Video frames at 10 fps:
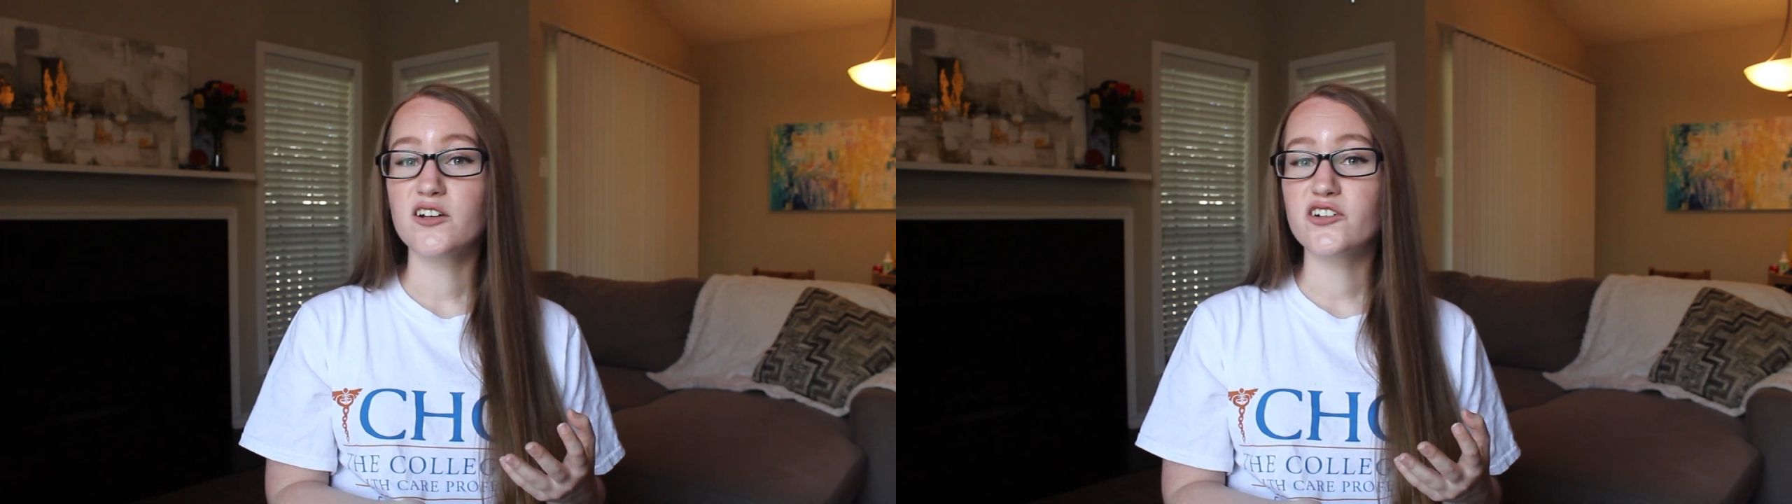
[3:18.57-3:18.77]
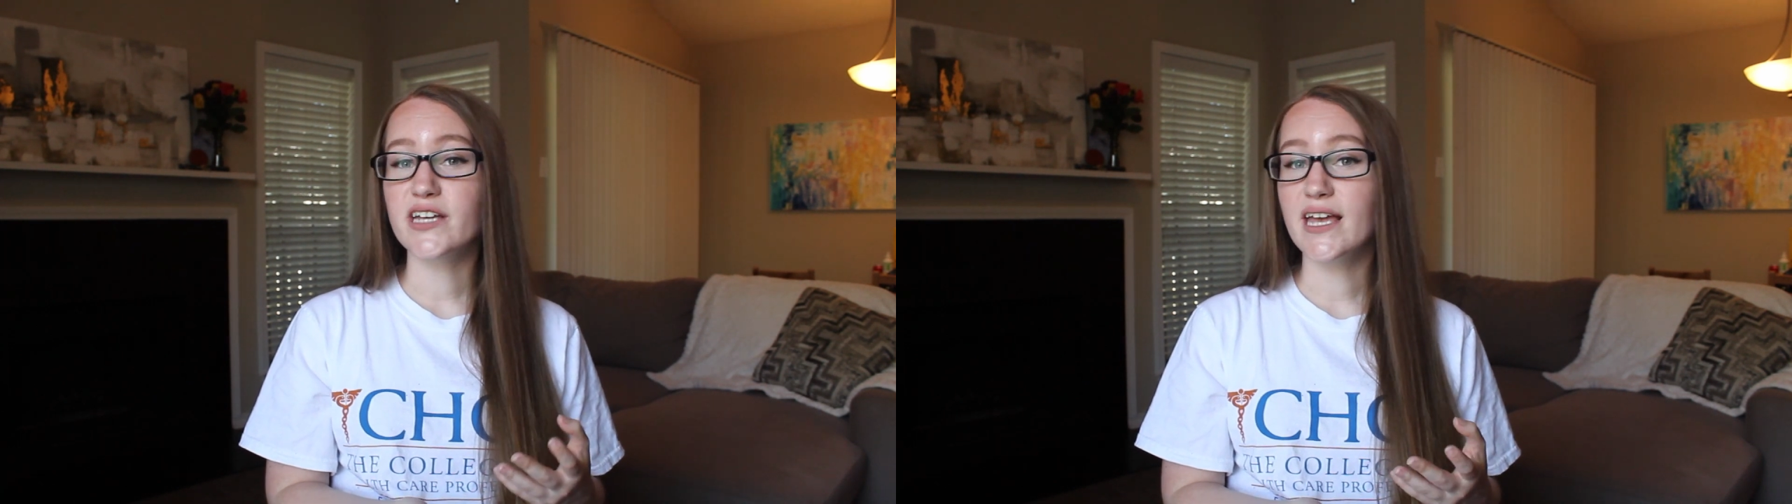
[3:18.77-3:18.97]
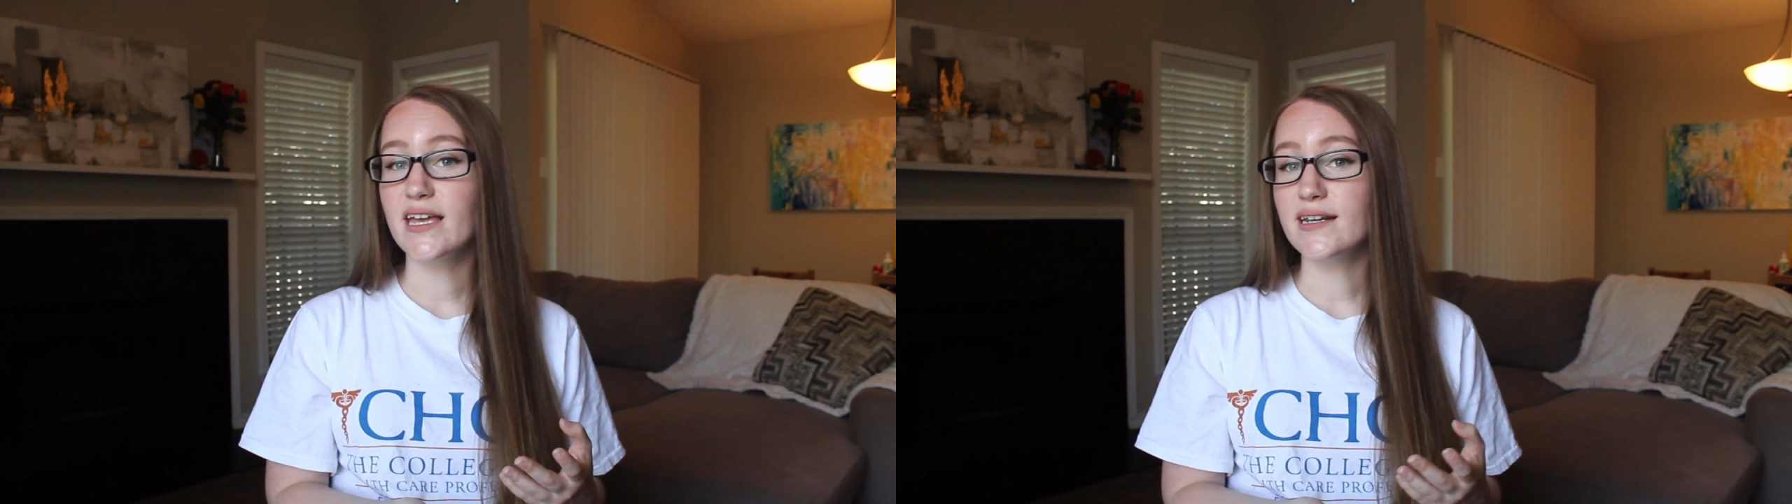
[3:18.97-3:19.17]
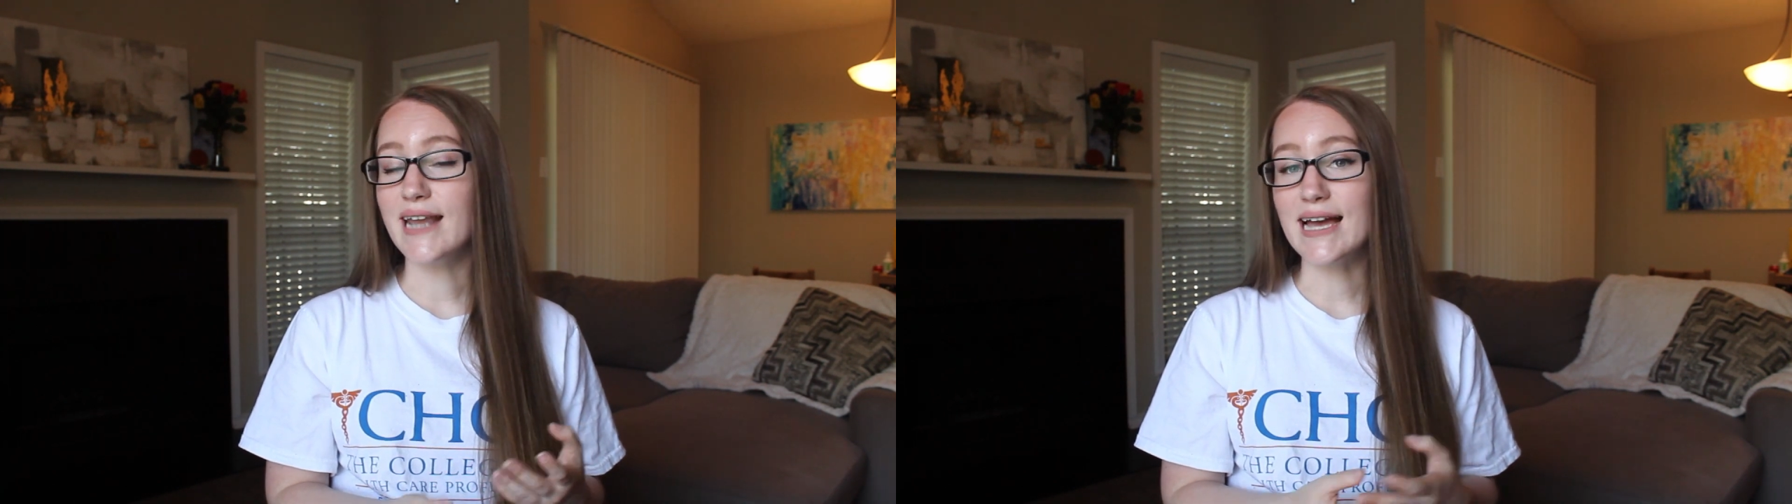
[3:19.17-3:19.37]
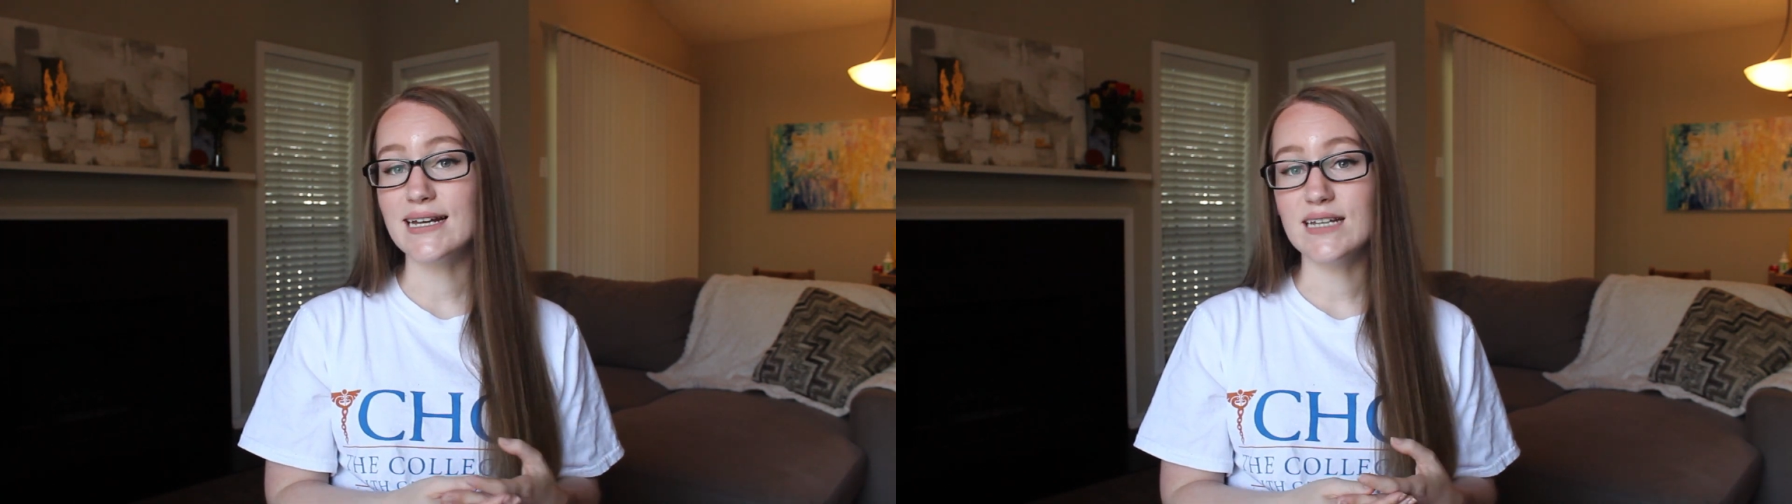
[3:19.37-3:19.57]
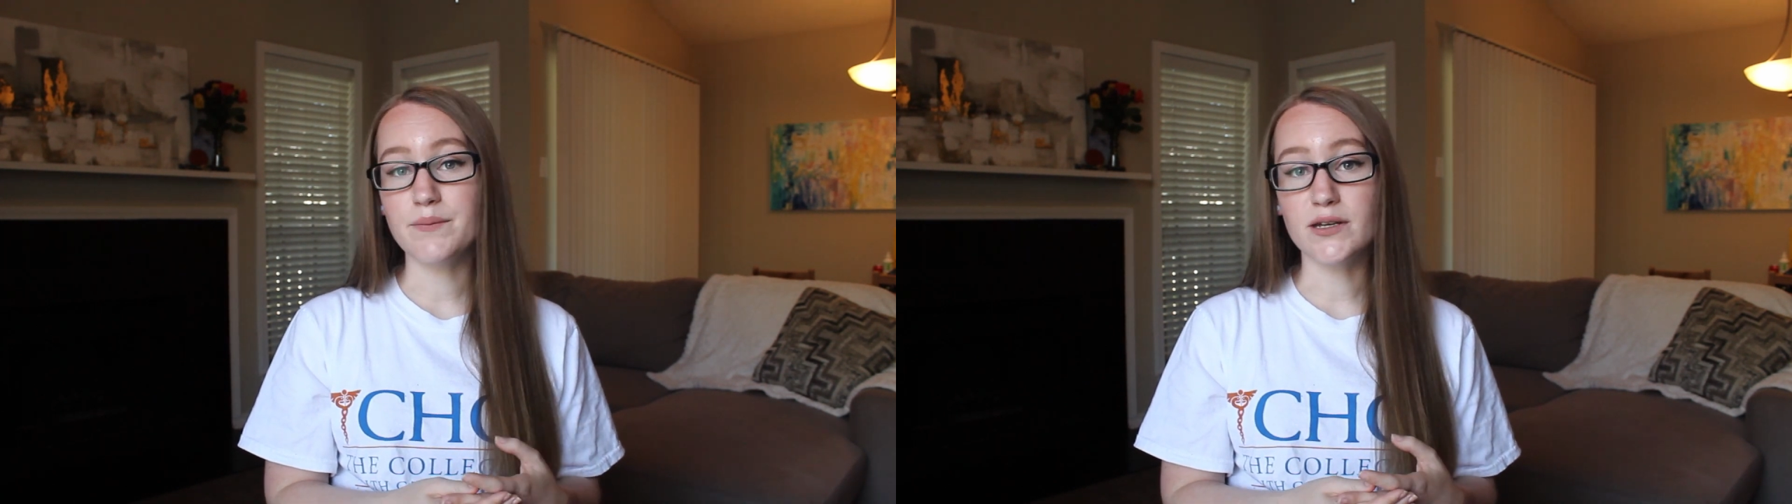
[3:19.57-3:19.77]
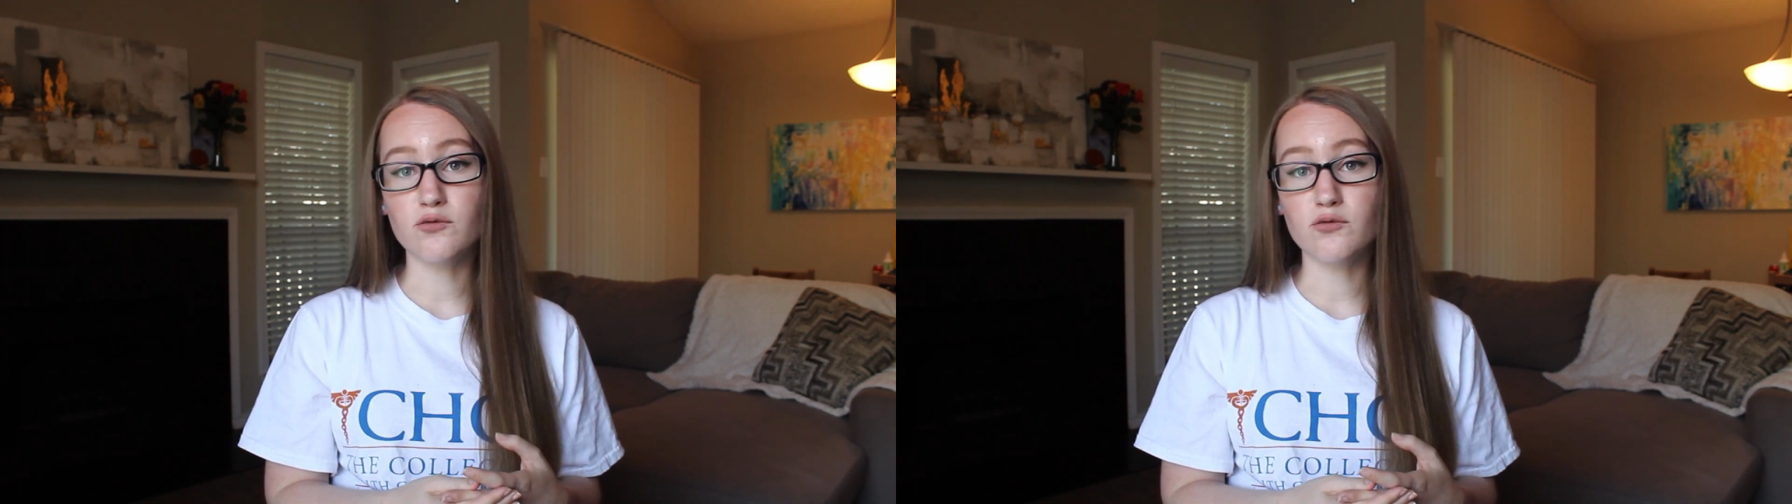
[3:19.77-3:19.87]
create an academic